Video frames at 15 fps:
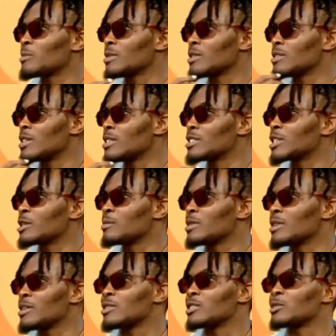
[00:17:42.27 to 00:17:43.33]
me. They tell me
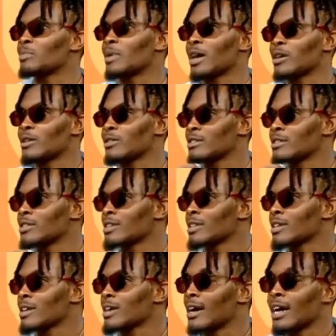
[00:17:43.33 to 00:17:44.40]
they're inspired.
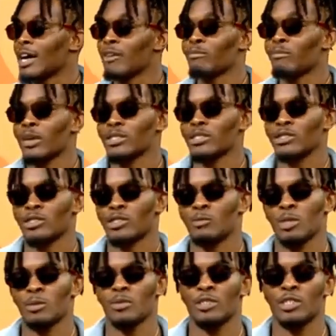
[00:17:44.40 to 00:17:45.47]
I have messages
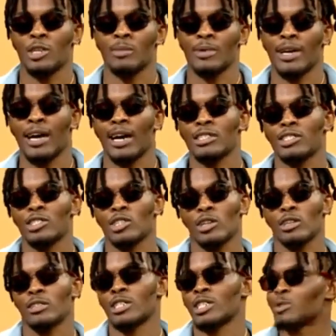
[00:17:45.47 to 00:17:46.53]
people tell me, hey, I
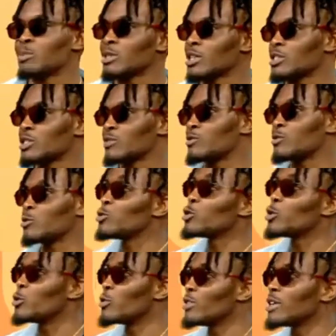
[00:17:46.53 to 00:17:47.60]
started this because of you
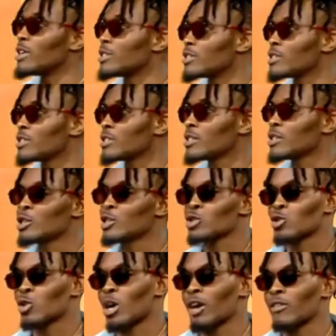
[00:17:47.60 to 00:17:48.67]
doing this.
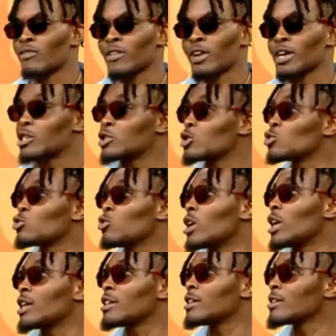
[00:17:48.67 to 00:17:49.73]
So I feel like it's too
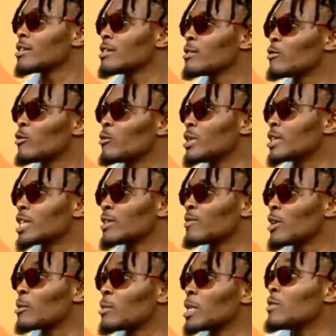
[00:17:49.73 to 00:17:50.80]
late for me to give
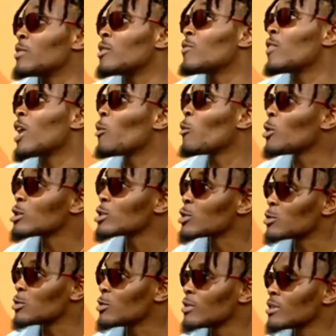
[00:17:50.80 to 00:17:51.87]
up. Even if I want
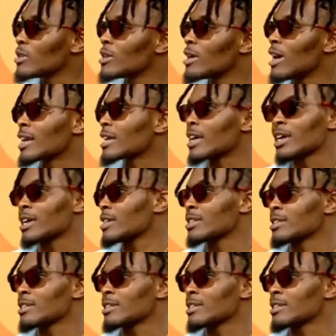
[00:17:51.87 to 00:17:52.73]
to, I can't.